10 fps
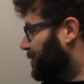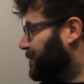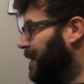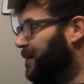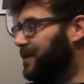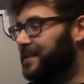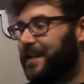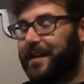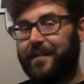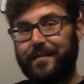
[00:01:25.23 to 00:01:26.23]
ghost peppers
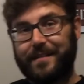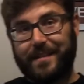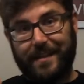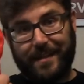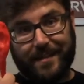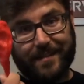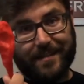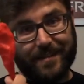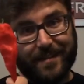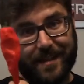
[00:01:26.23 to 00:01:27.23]
that I've ever seen.
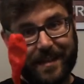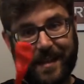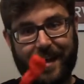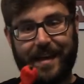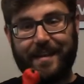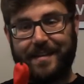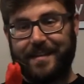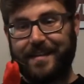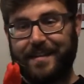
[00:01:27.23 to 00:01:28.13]
Look at that.